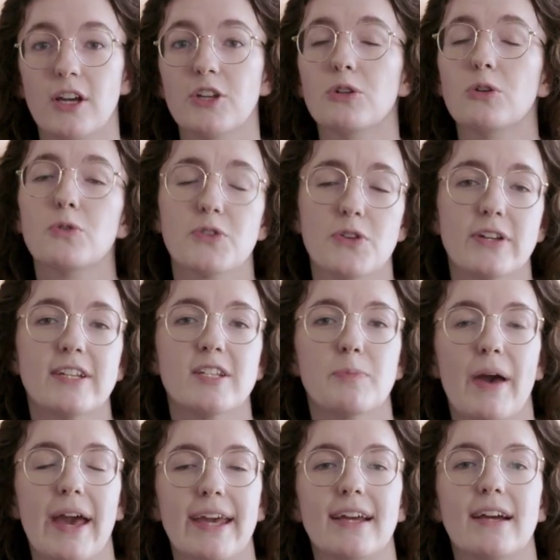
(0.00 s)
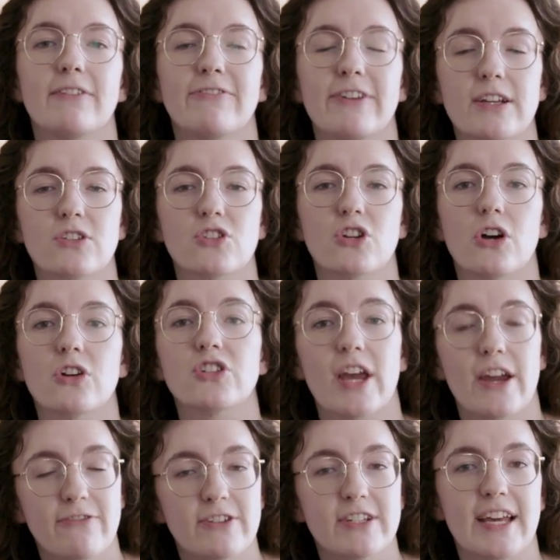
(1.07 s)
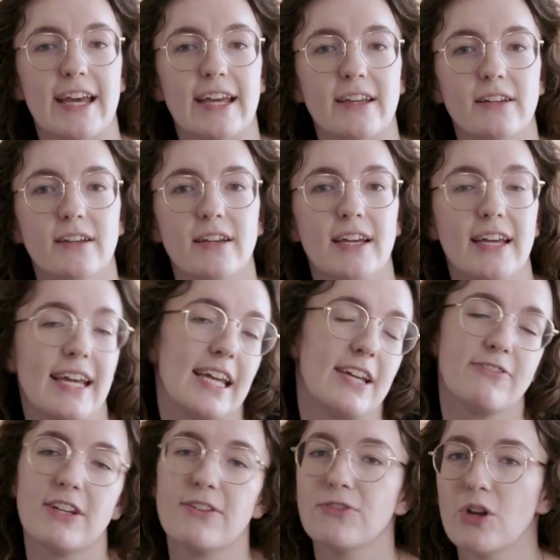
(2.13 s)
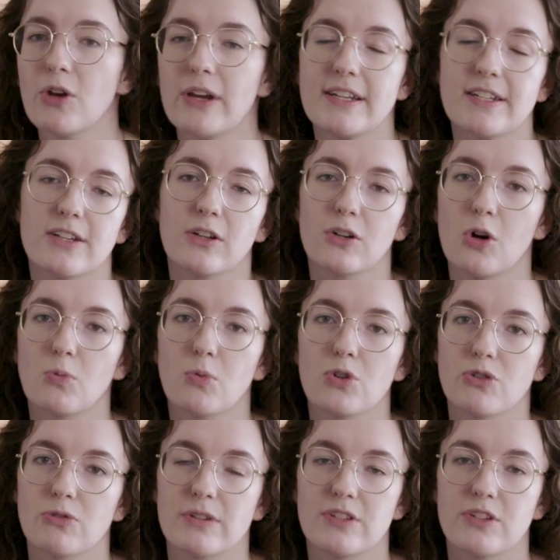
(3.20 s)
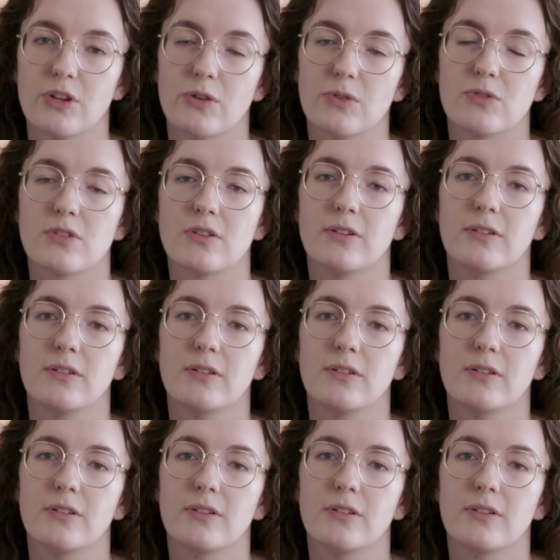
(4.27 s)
You'll also need to pay a fixed charge every day, even if no heating and hot water is used.